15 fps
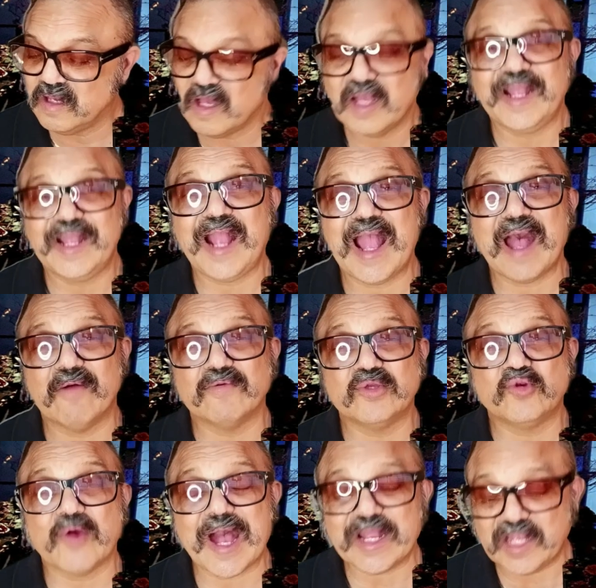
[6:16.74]
Count
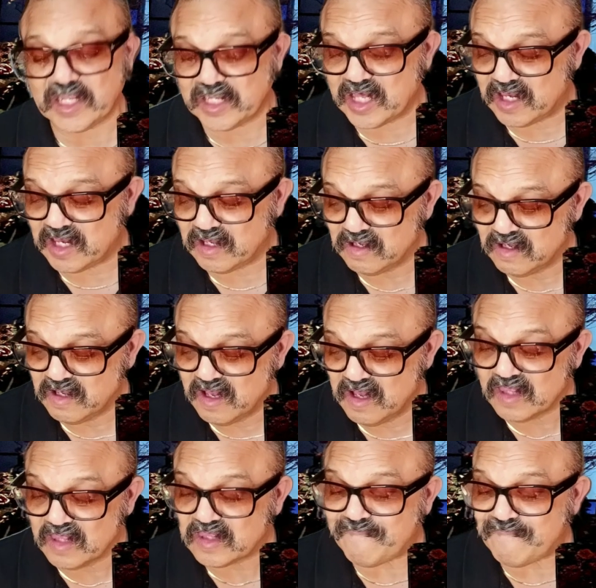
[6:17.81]
Dracula.
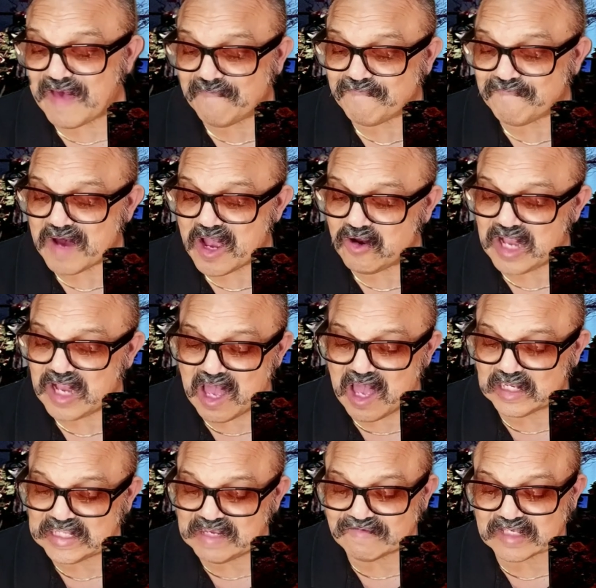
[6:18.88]
The vampire
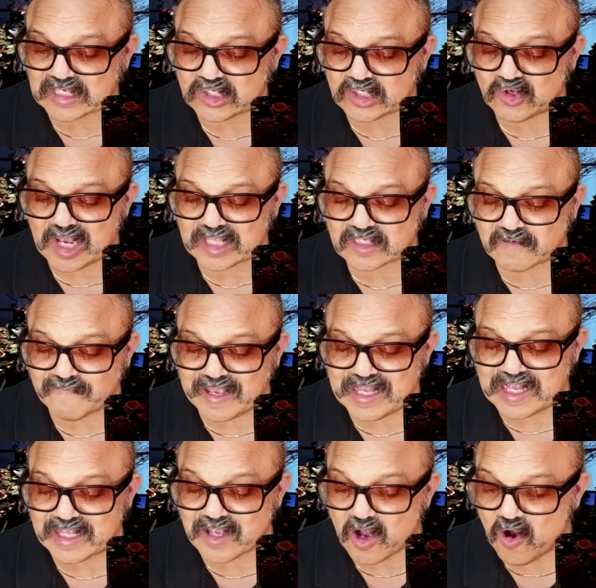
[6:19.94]
count leaves his
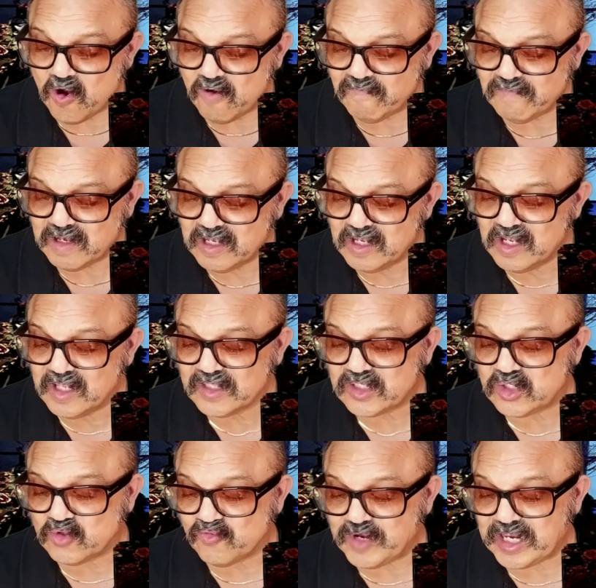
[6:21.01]
Transylvanian home
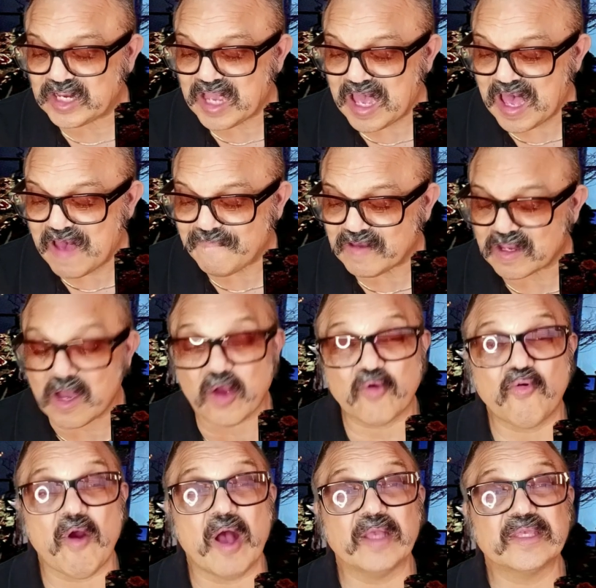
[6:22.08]
to wreak havoc
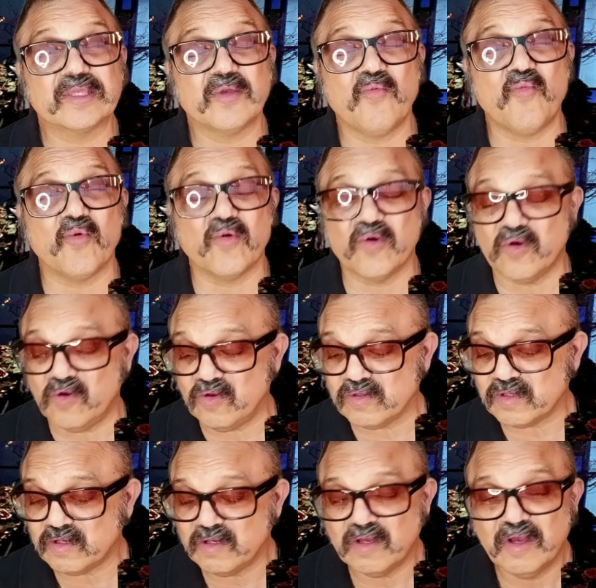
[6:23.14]
across the world.
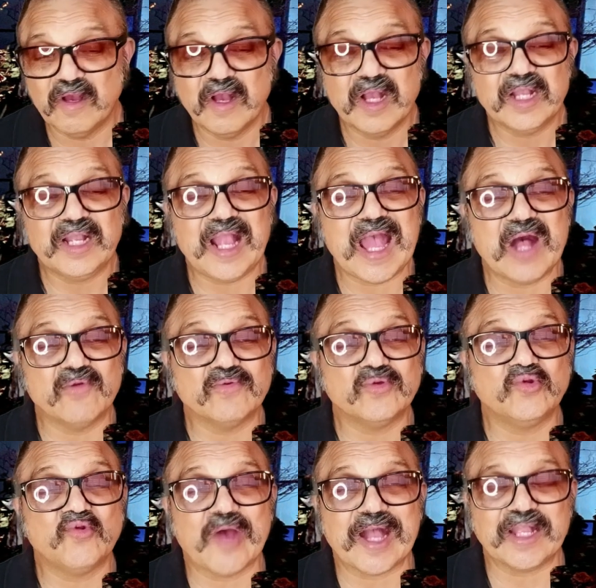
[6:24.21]
Count
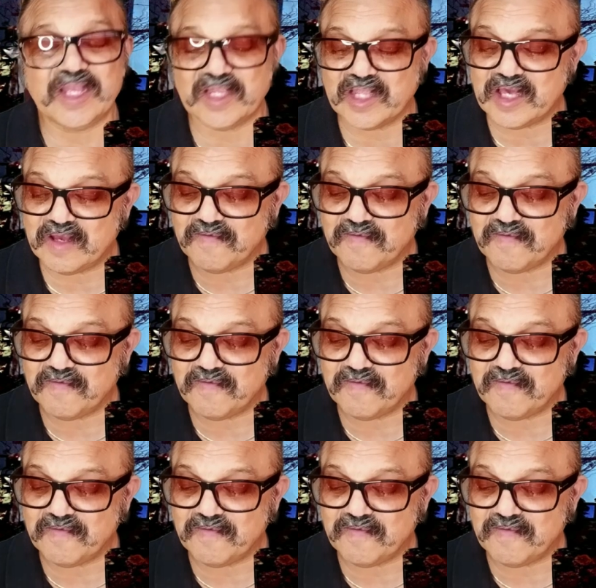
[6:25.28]
Dracula.